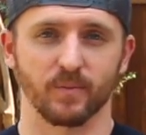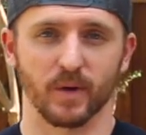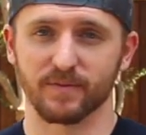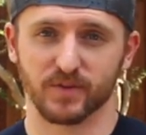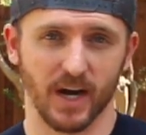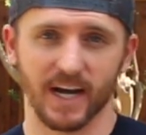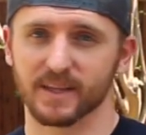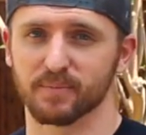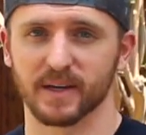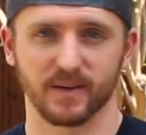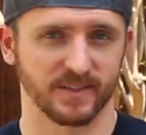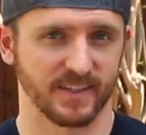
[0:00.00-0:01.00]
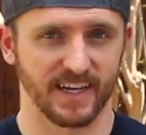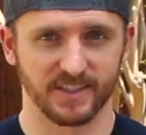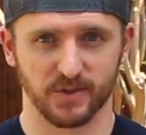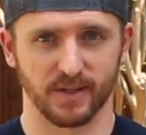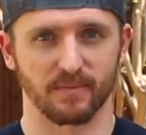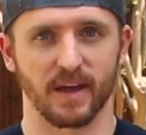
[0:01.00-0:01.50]
We've tried the pickles and
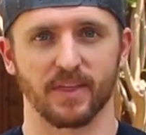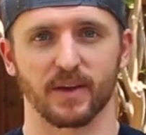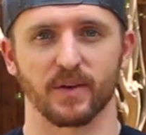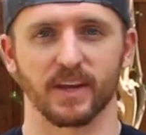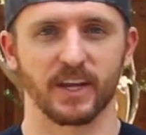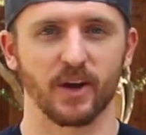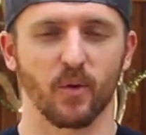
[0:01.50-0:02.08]
ice cream method.